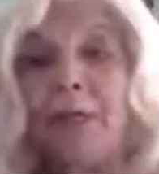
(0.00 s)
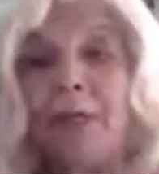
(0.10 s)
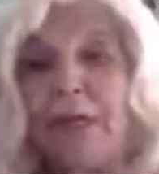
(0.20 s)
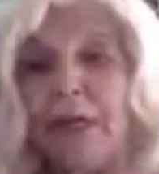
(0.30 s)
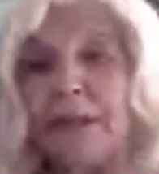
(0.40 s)

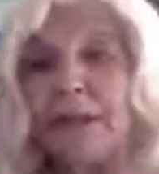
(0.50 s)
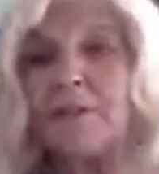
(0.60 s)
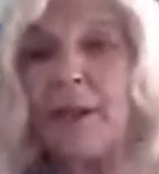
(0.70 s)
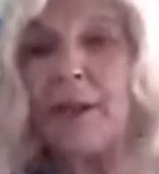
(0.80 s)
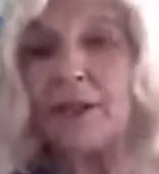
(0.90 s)
be
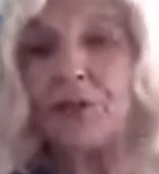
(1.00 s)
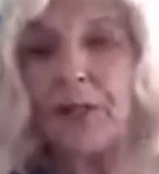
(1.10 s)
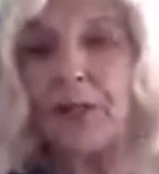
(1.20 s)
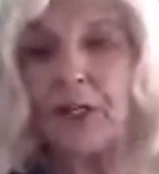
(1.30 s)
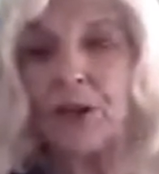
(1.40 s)
this
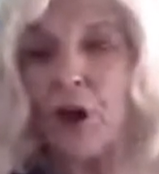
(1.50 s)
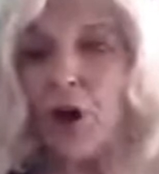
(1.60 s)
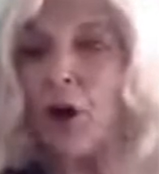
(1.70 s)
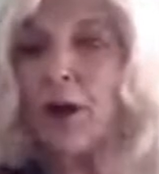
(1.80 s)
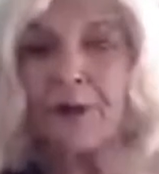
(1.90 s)
master healer
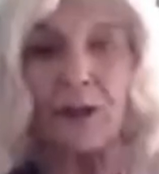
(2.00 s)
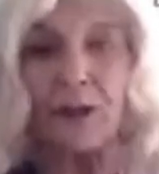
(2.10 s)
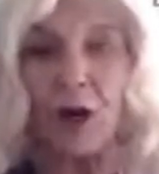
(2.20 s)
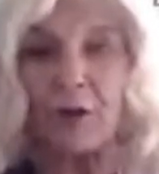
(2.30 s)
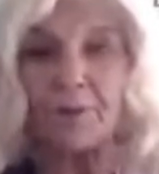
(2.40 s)
all day
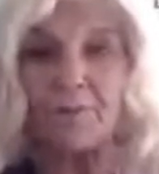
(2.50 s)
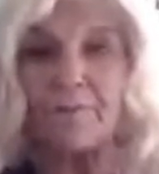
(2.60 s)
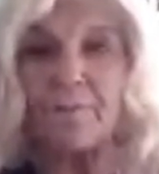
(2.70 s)
long.